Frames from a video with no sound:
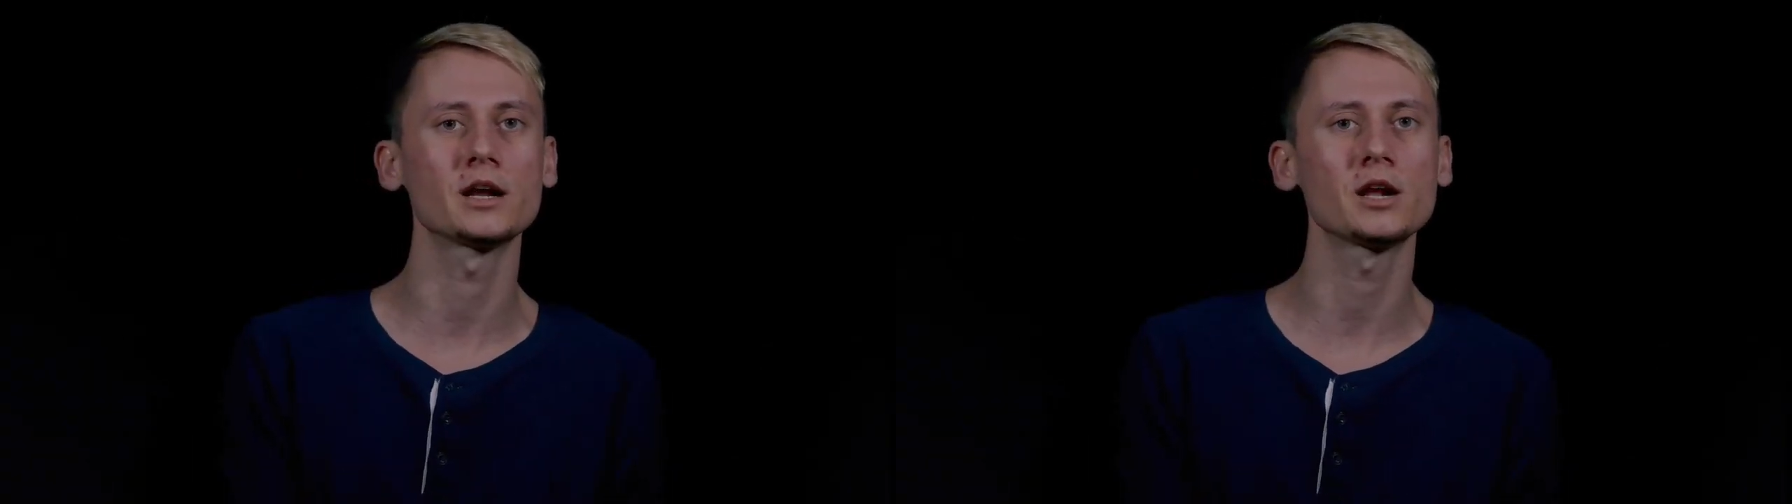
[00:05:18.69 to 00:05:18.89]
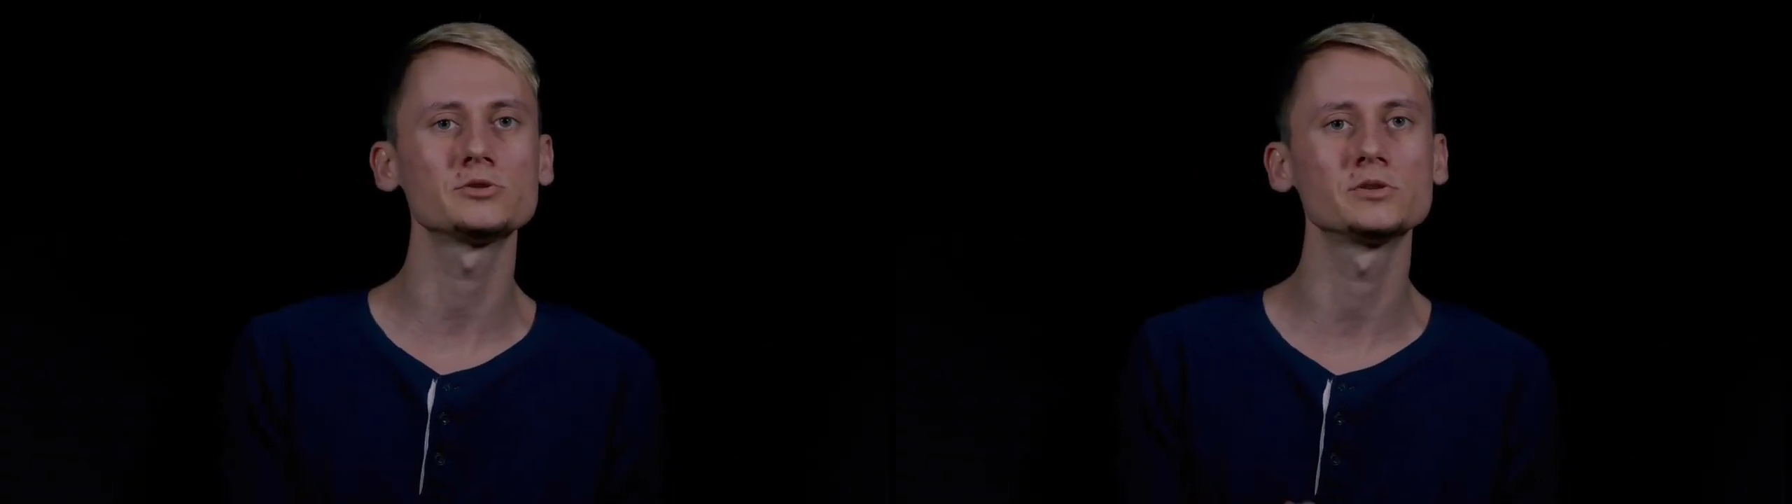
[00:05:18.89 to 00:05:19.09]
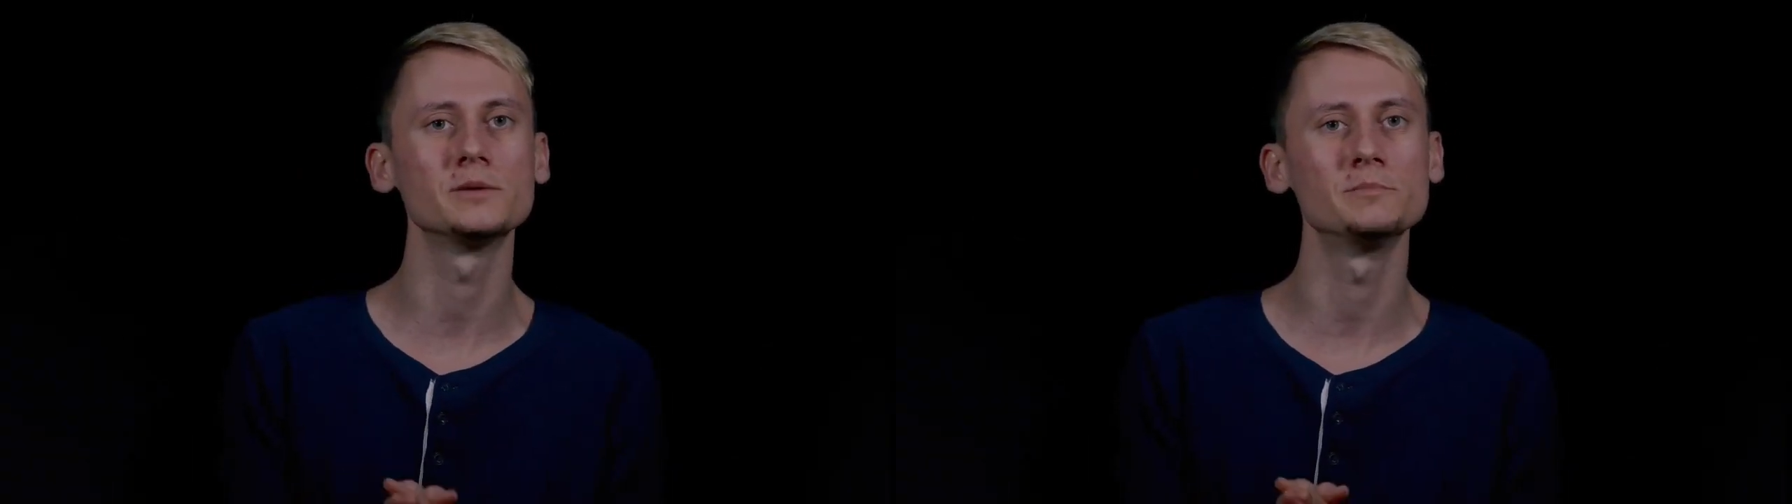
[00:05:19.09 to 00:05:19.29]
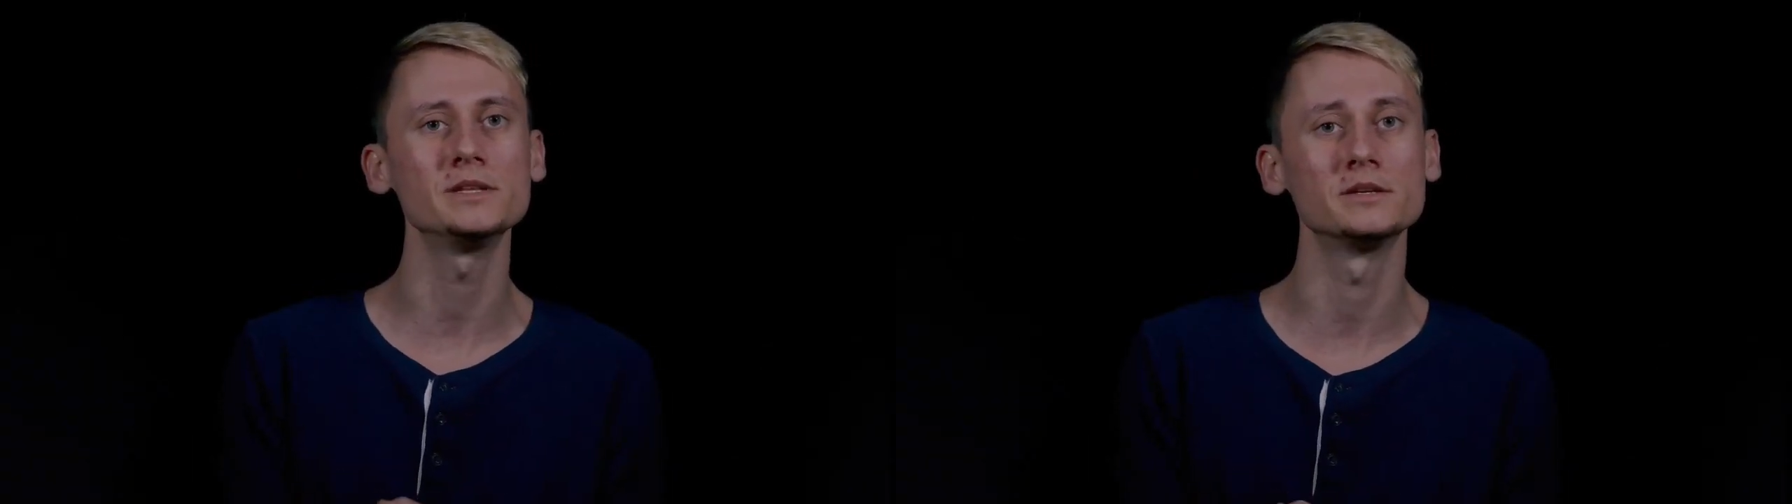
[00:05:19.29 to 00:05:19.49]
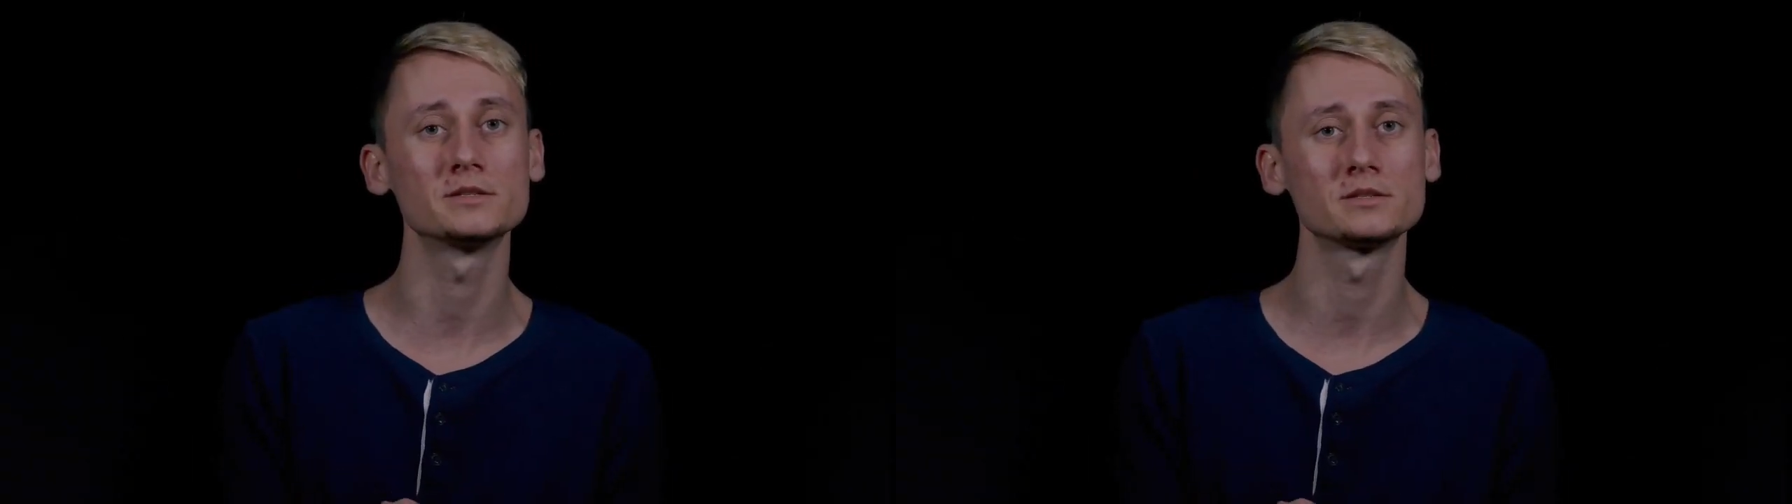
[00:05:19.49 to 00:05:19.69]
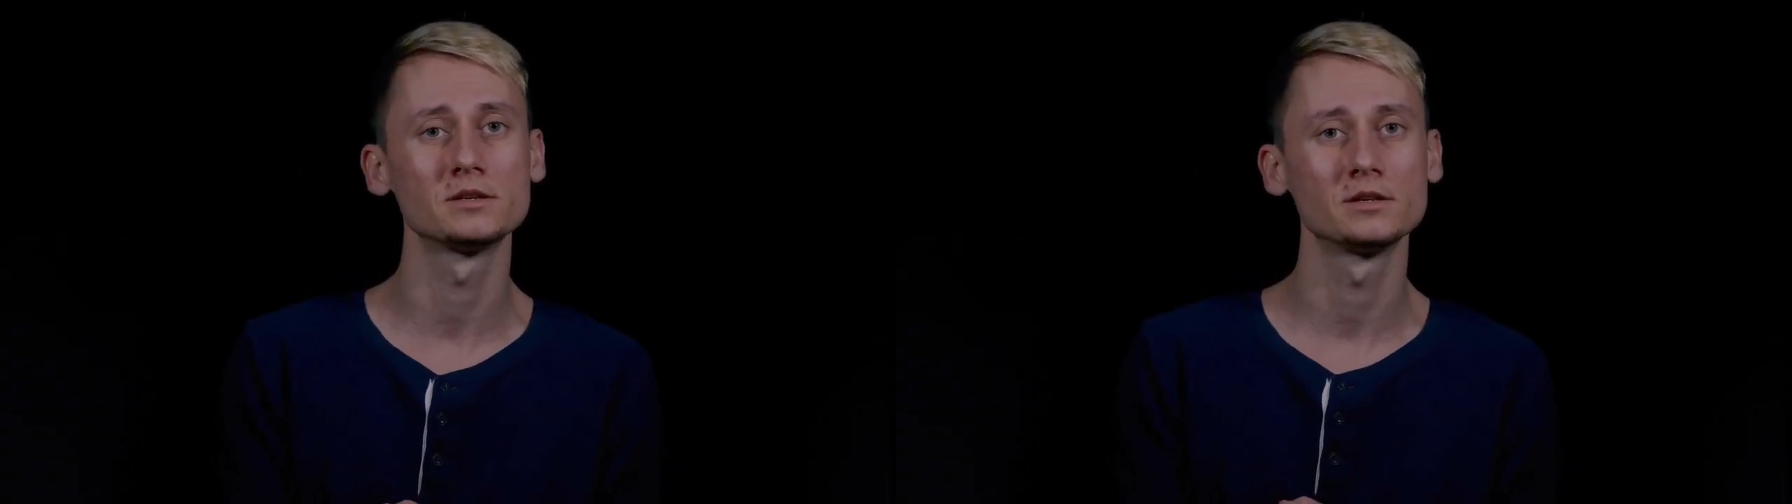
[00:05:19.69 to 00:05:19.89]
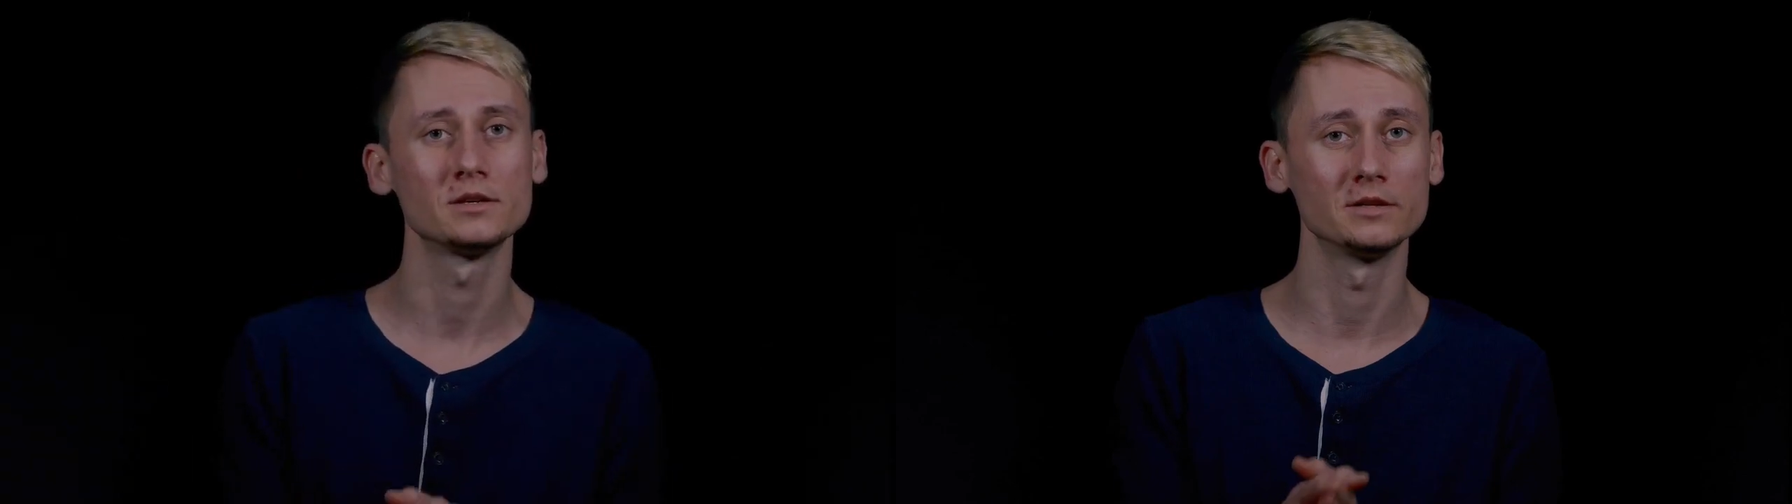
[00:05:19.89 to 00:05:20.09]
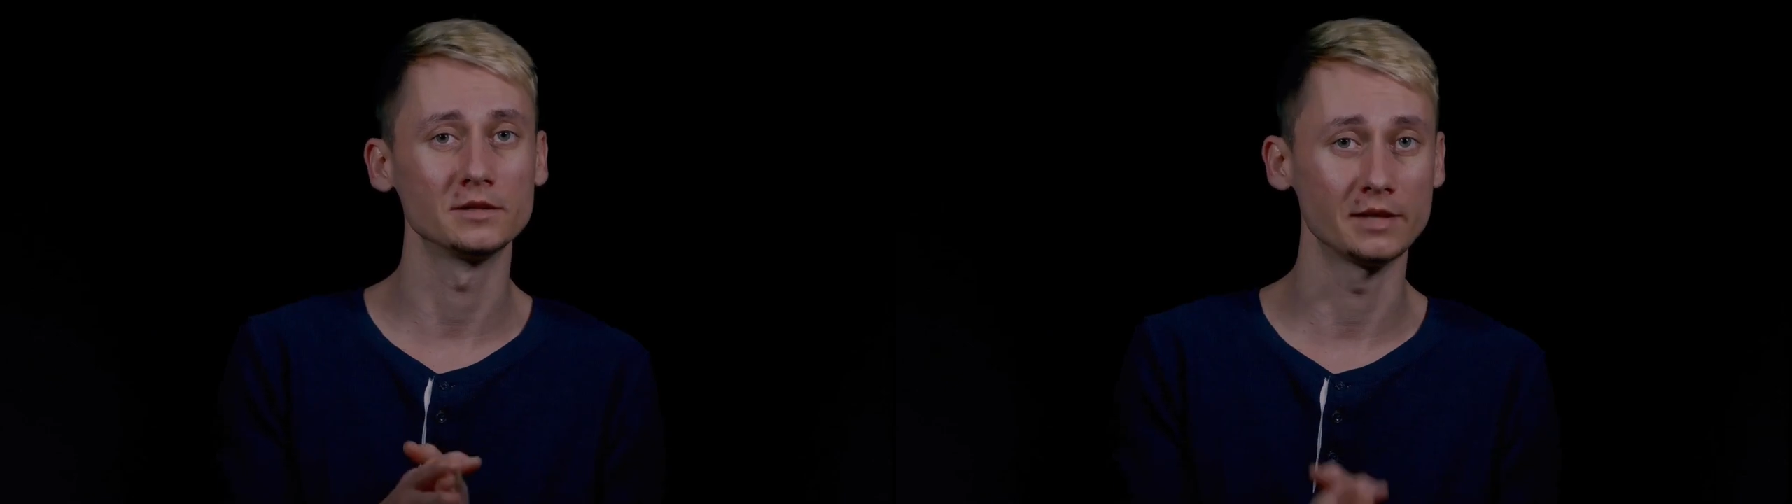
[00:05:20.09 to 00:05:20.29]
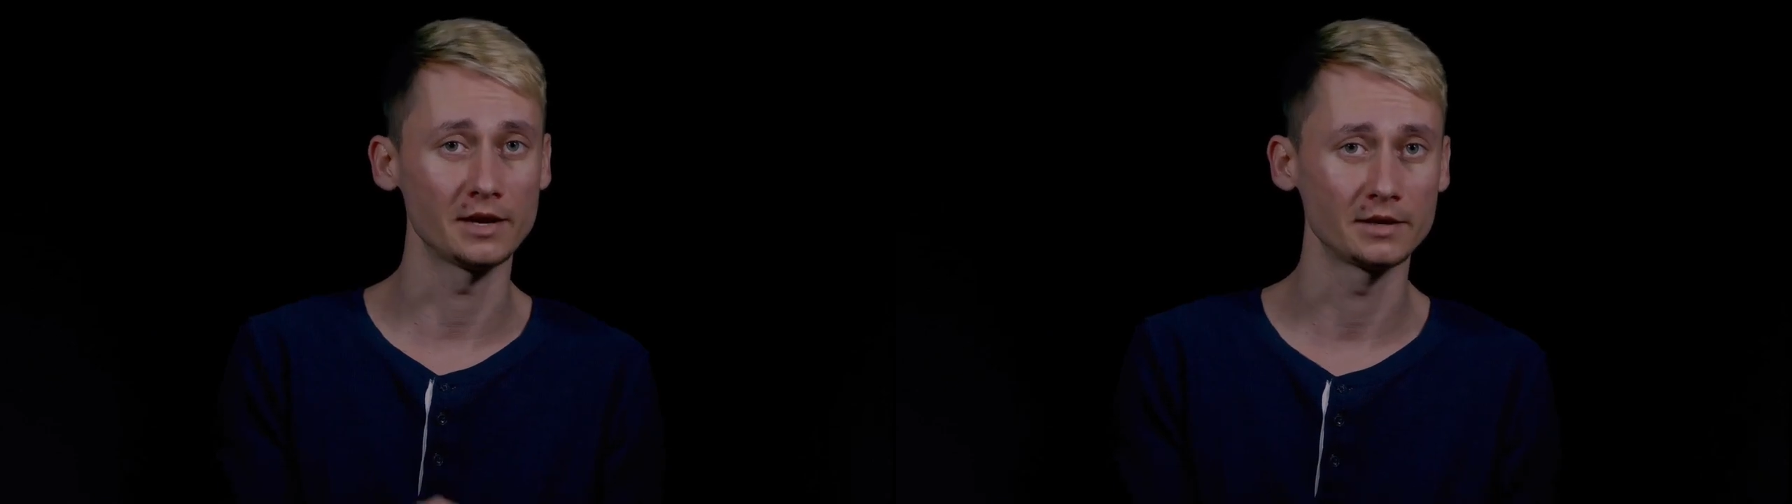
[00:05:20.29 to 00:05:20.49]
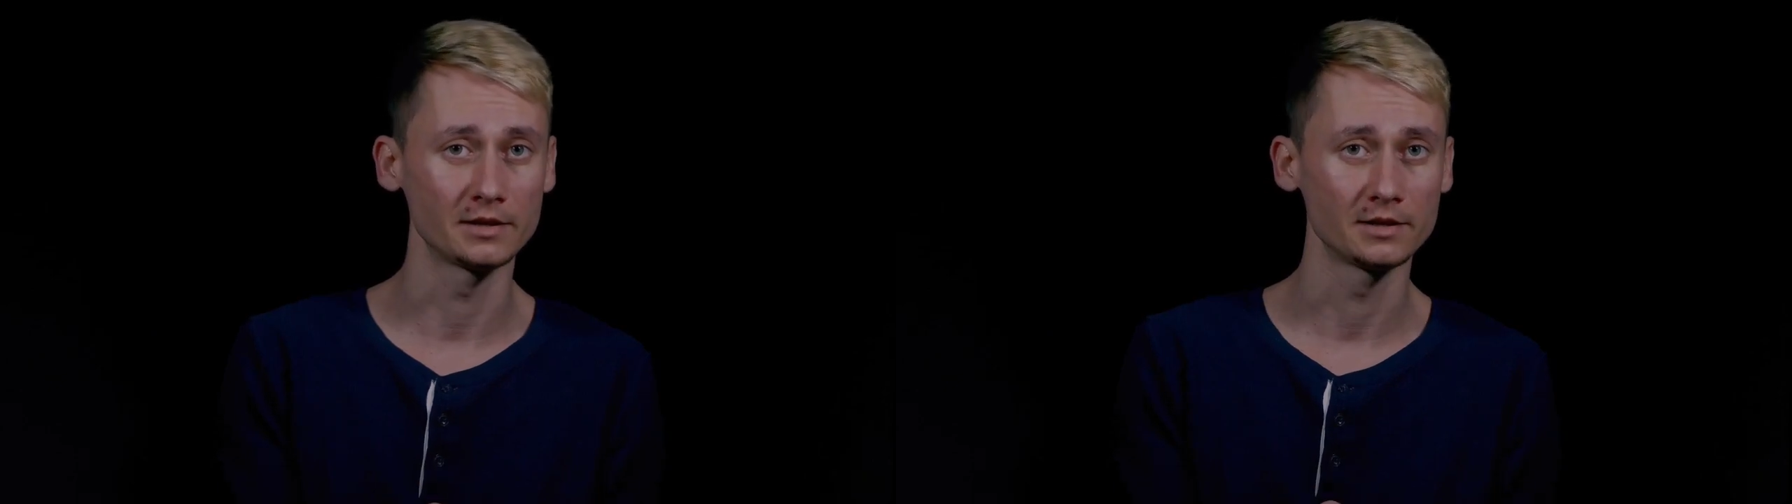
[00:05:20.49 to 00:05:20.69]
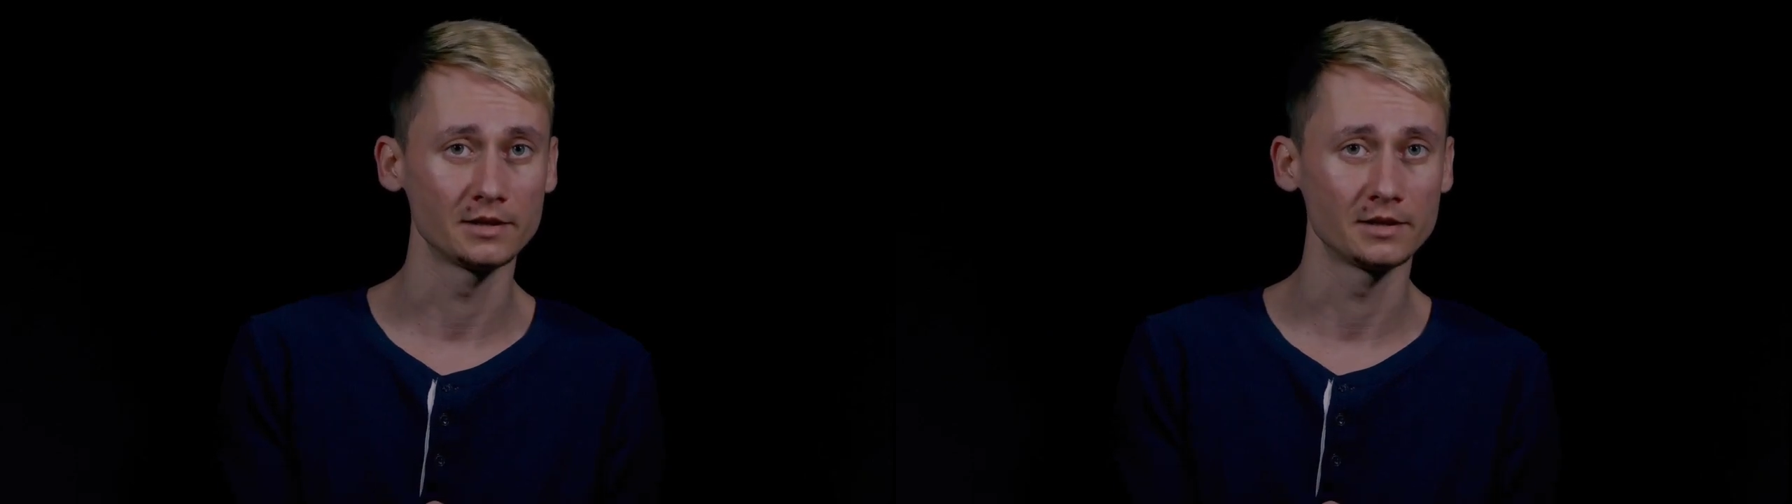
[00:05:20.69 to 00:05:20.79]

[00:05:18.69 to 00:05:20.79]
are also the minutes in a day,